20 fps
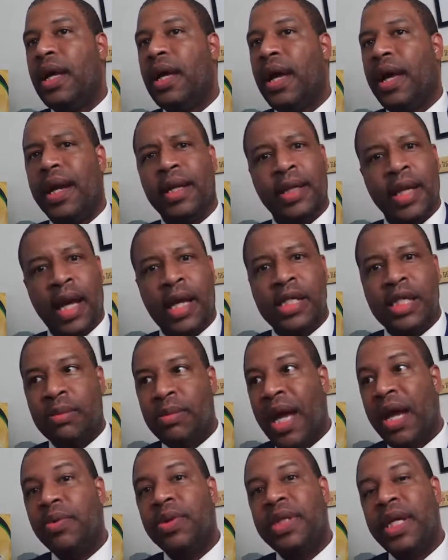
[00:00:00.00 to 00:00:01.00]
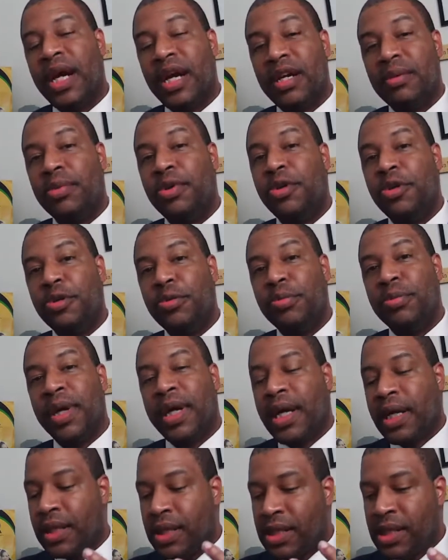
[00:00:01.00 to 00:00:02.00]
And I had to ask him. I would carry him home.
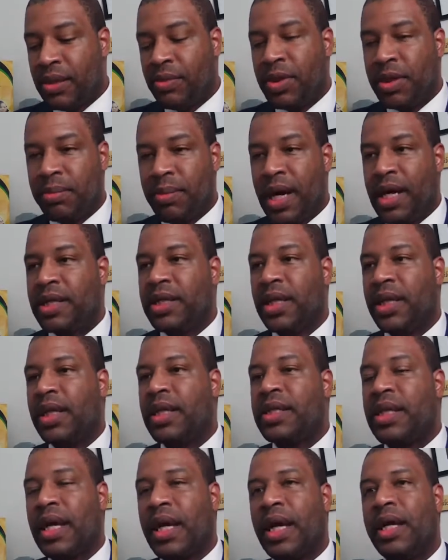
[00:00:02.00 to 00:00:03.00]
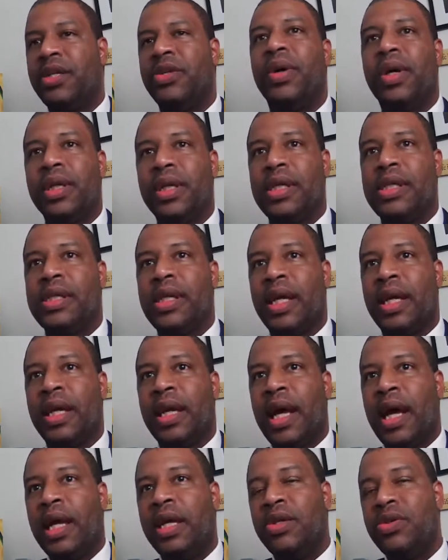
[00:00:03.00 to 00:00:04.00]
And I had to sit with Basha. And I was like, I don't understand.
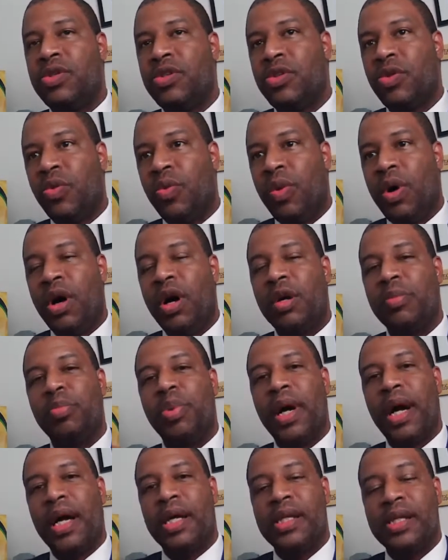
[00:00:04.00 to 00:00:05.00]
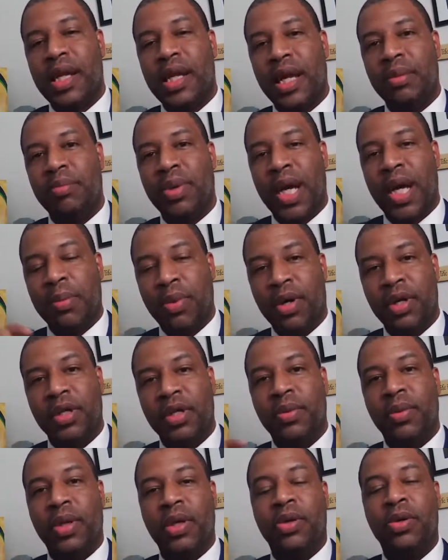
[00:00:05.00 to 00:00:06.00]
I used to walk past Standpipe on
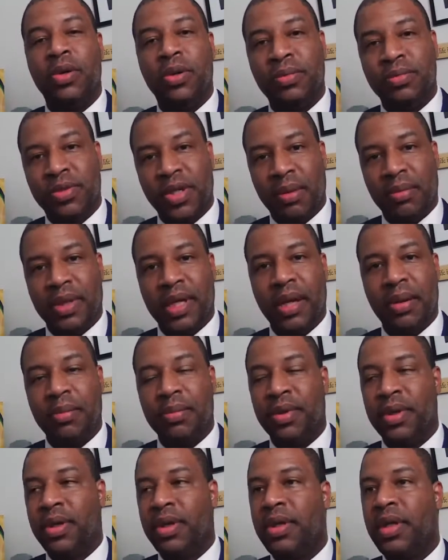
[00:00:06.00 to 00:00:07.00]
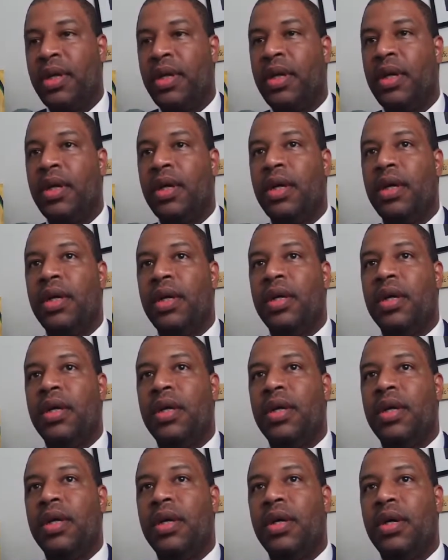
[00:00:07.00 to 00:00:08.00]
the way home from Campion.
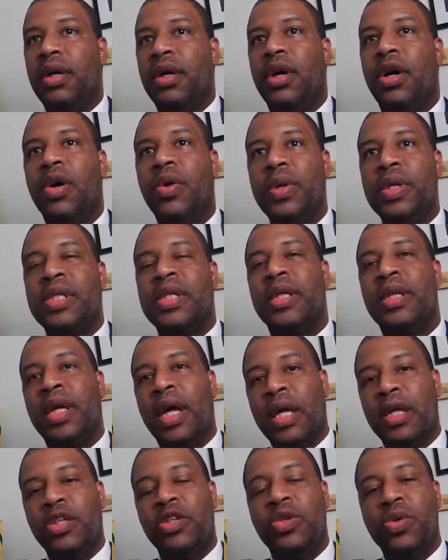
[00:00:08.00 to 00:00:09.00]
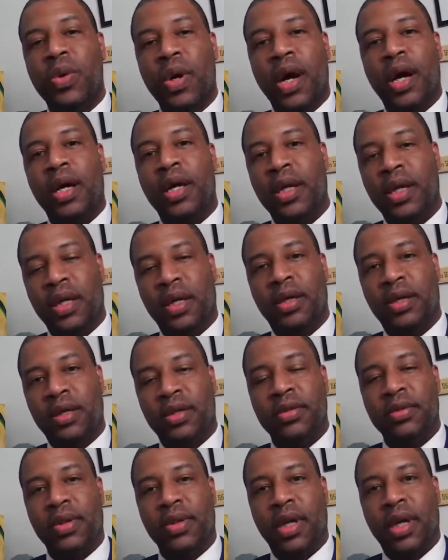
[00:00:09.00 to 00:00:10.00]
How is it that you are
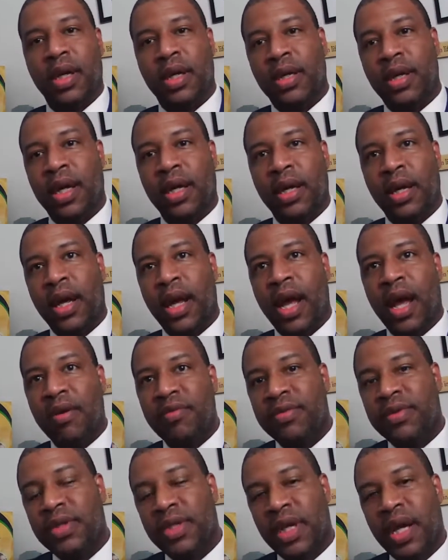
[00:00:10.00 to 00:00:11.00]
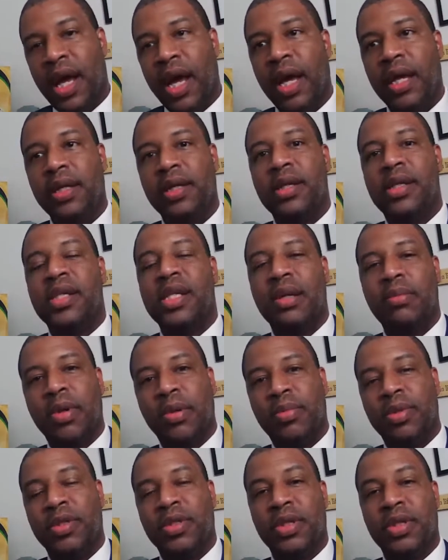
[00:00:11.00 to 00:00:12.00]
here and haven't had the same
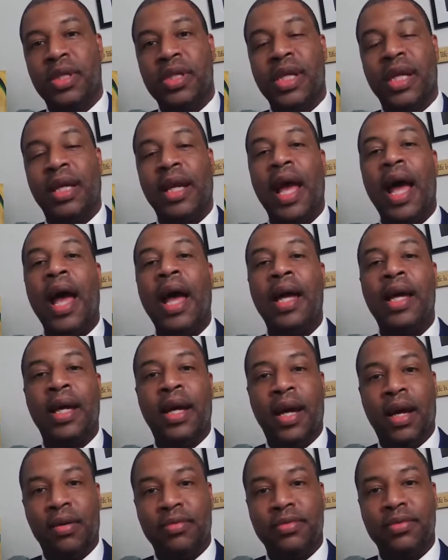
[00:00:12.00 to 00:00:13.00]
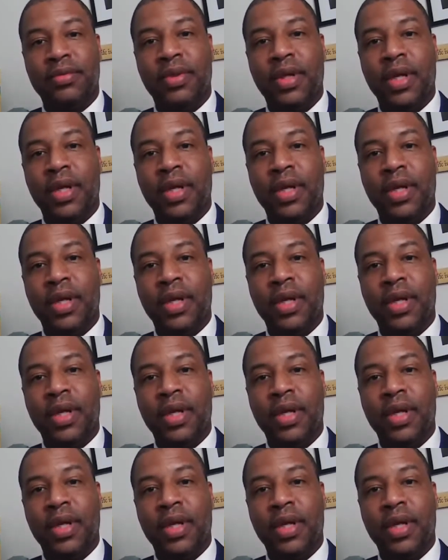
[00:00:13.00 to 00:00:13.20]
opportunities that I have?